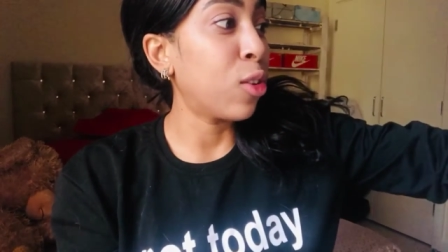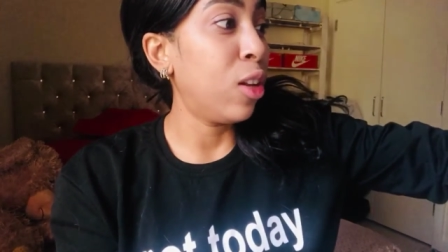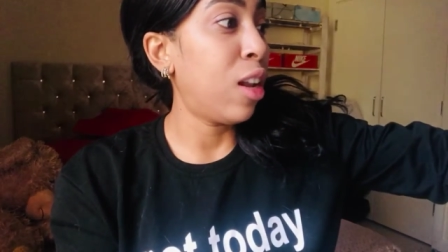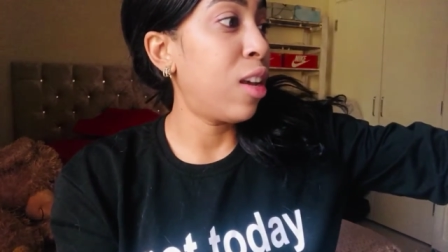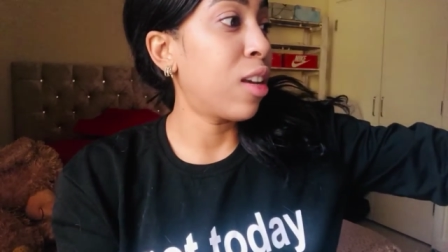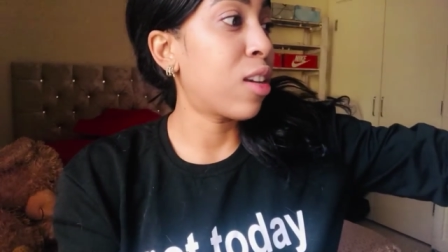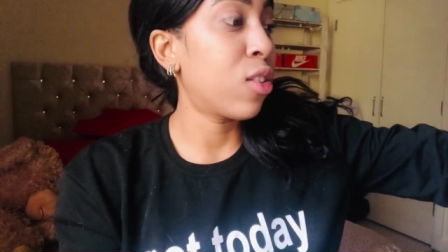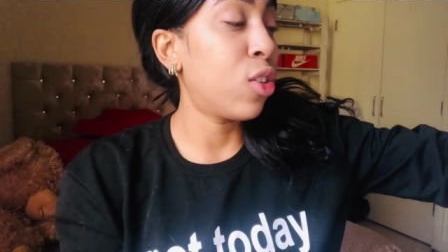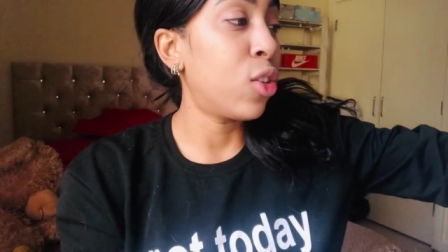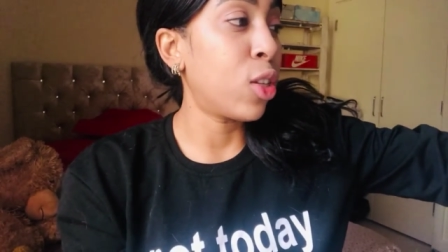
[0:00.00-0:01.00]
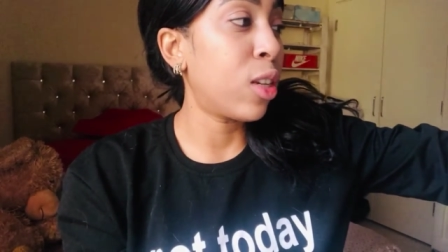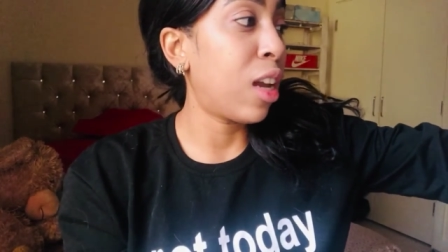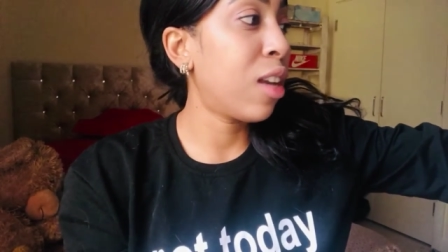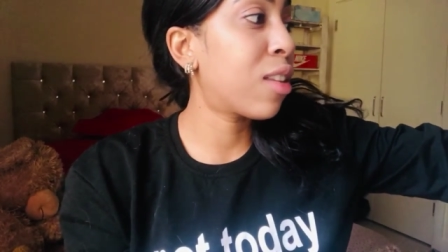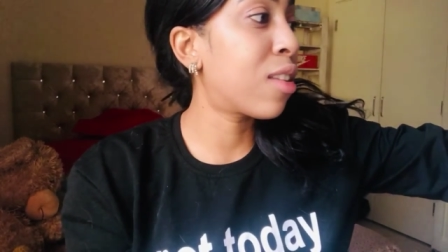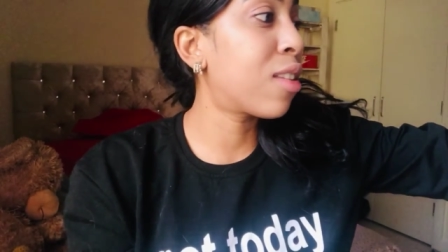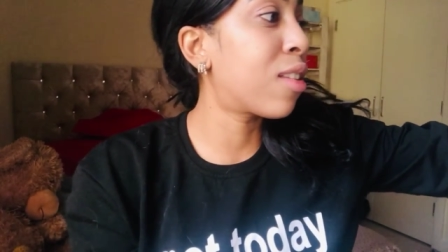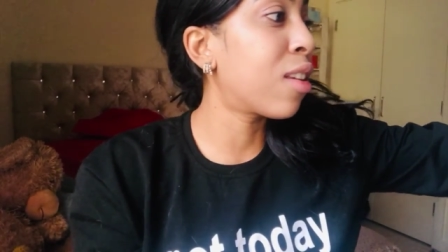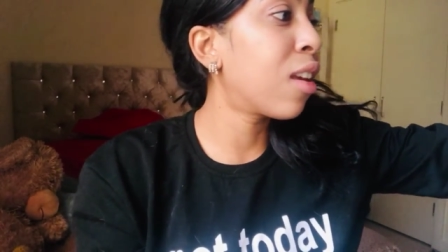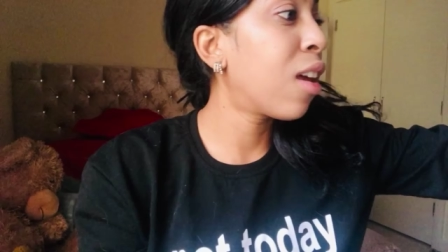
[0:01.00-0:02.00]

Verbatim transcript: got like to-do lists